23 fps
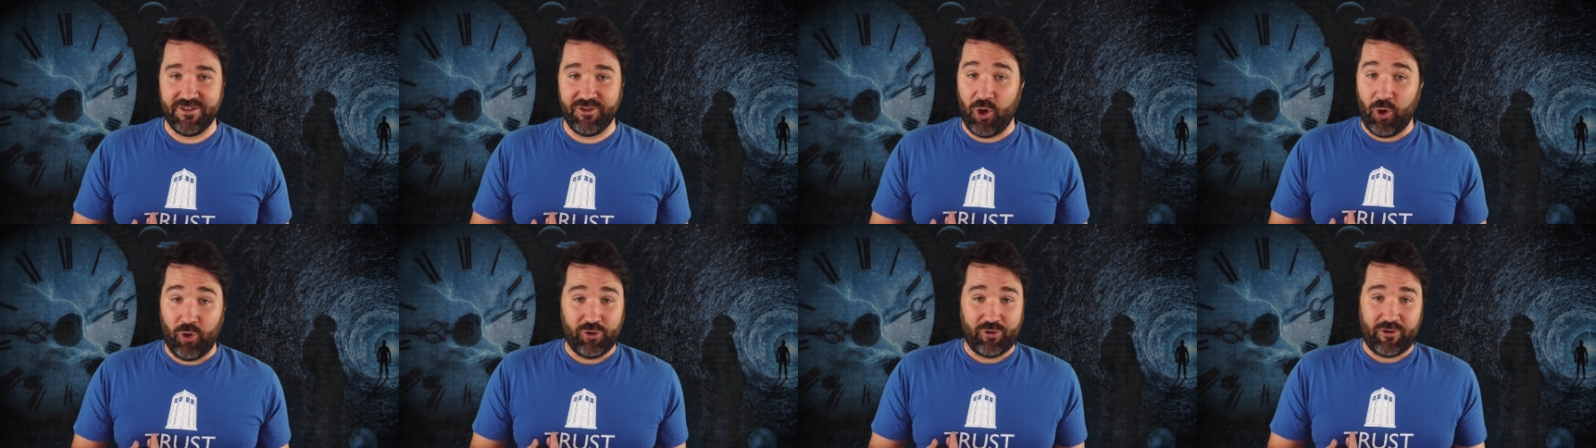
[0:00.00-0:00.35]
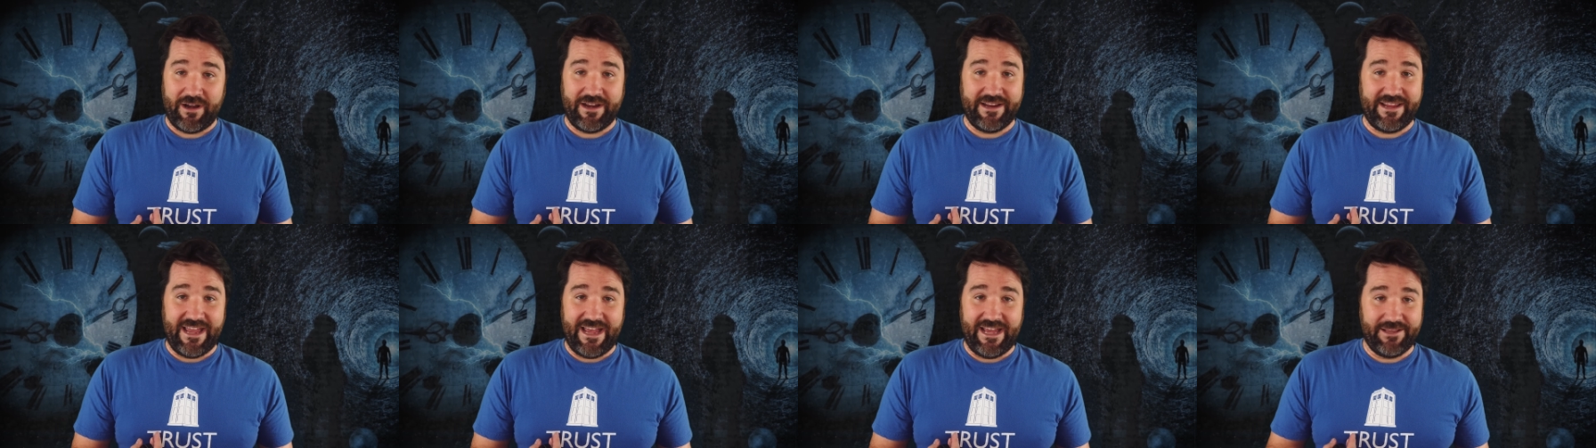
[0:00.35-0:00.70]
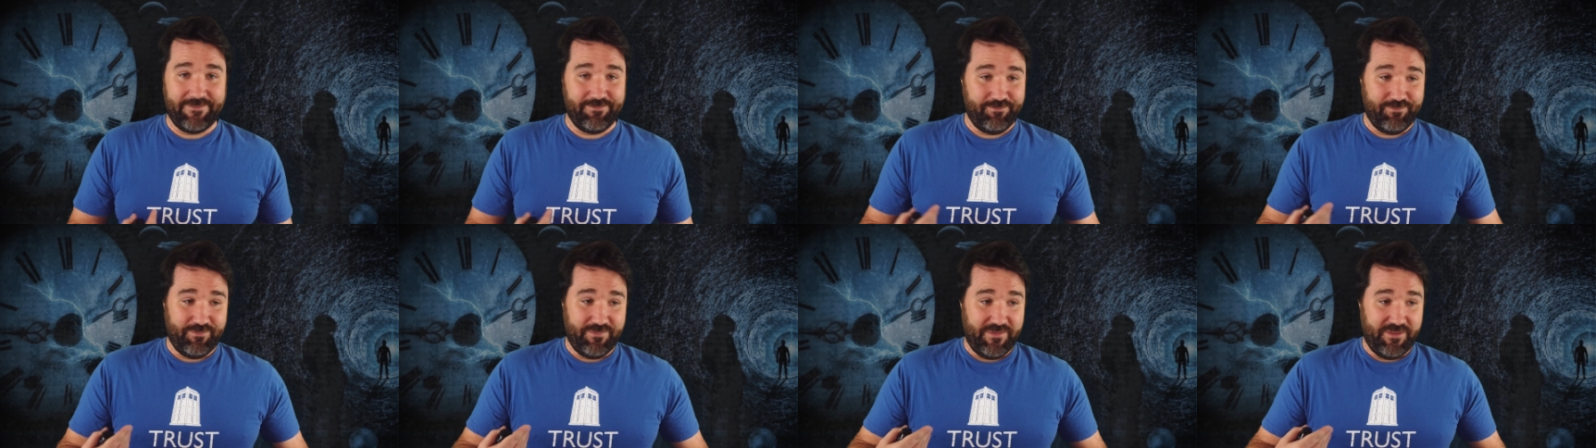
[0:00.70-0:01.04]
The older I
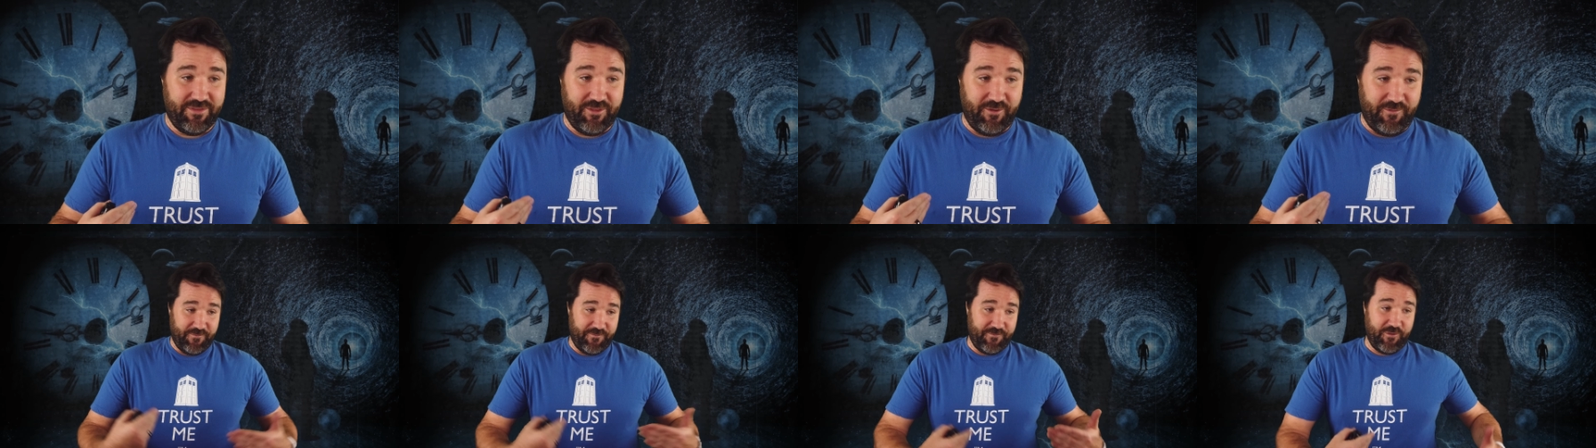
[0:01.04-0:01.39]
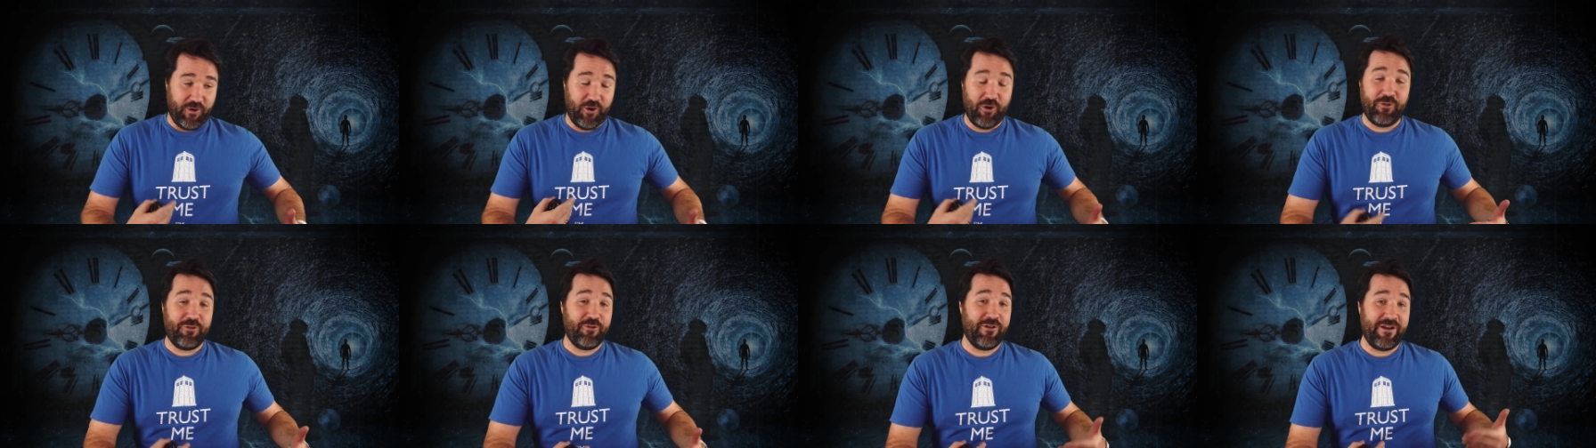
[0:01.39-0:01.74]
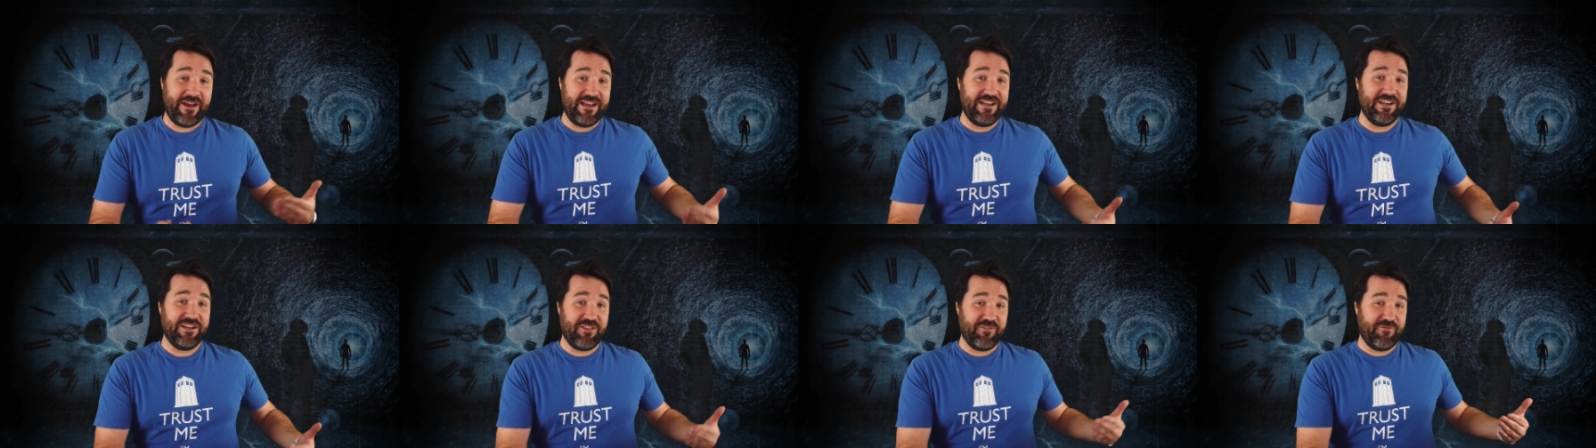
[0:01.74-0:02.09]
get, the
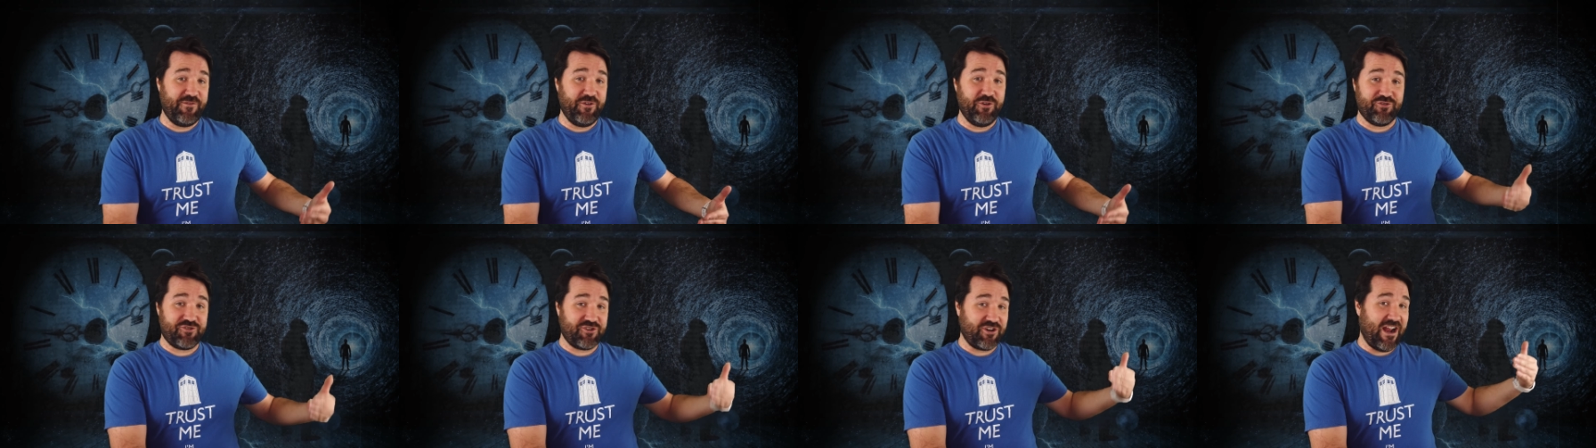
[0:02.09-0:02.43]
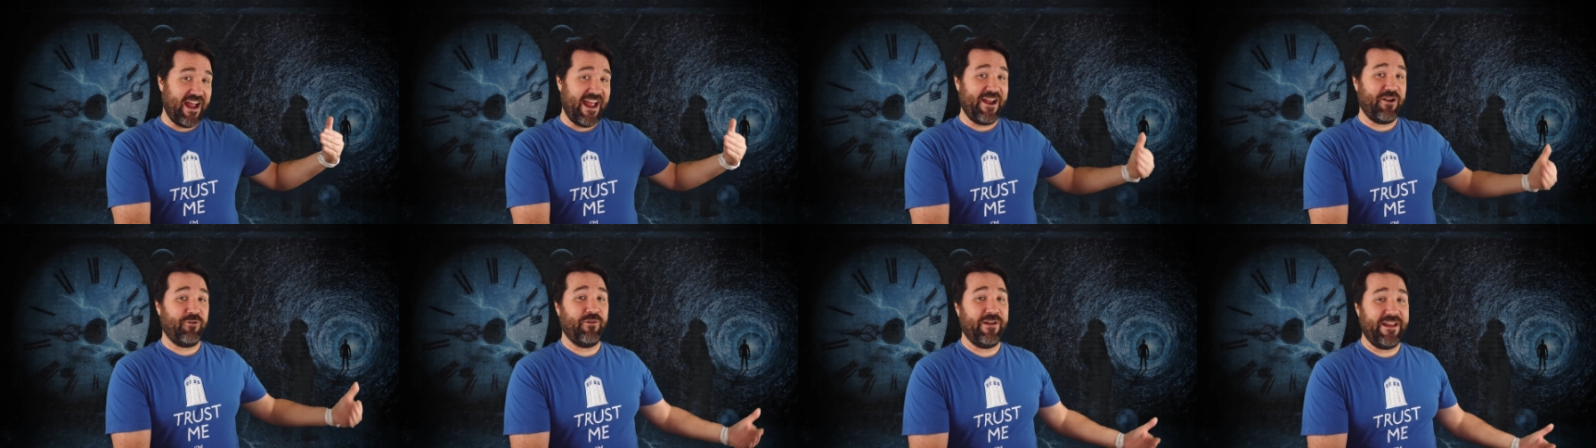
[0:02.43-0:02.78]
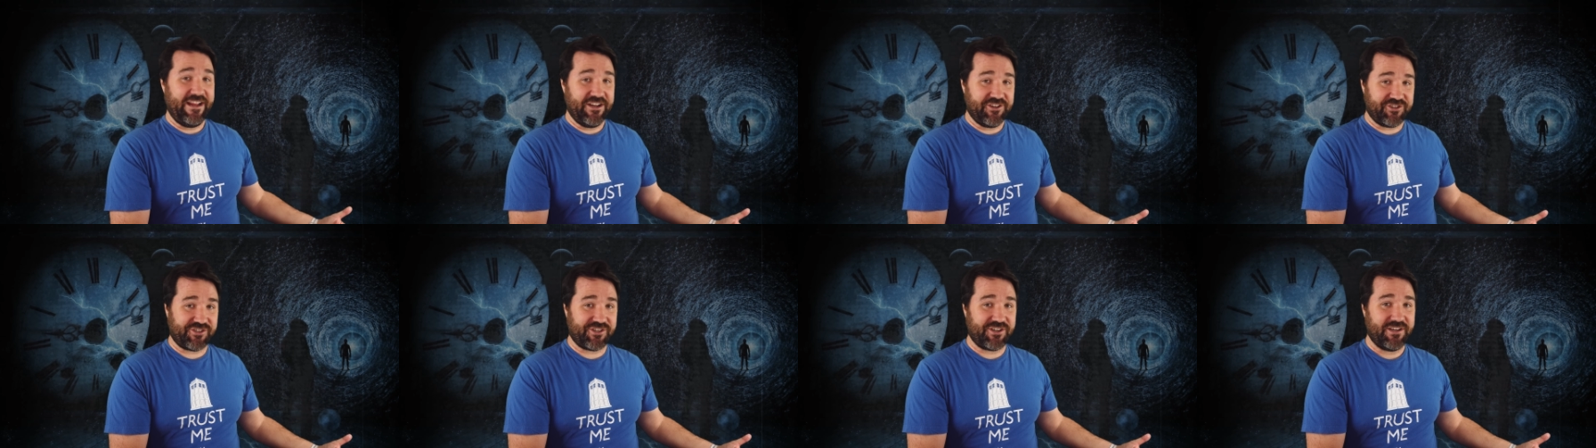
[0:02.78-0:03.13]
further into the future I
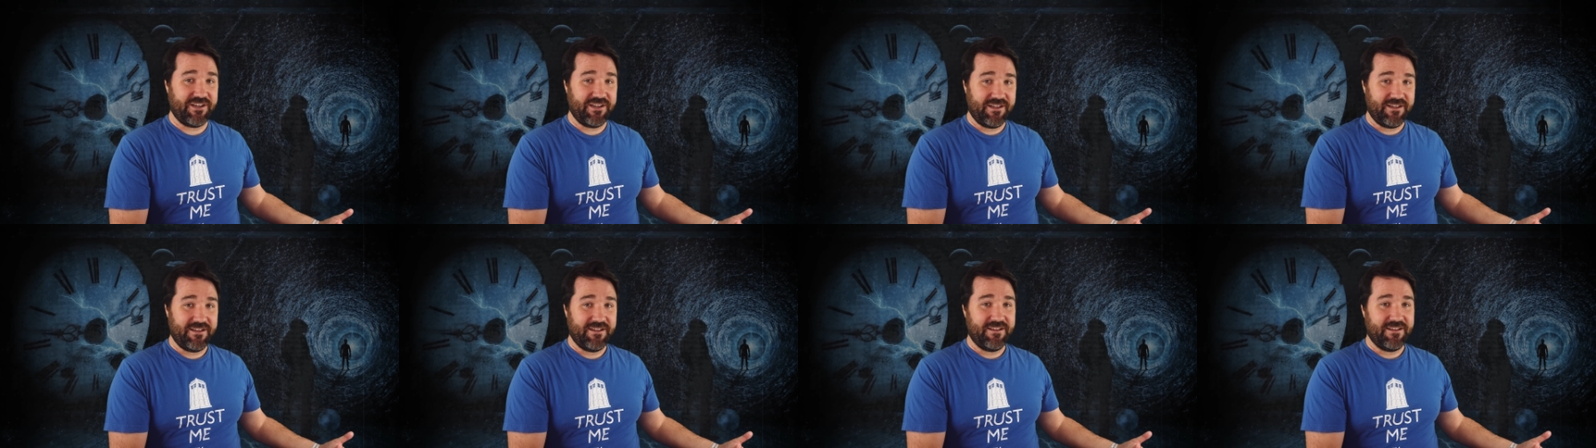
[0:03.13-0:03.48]
reach.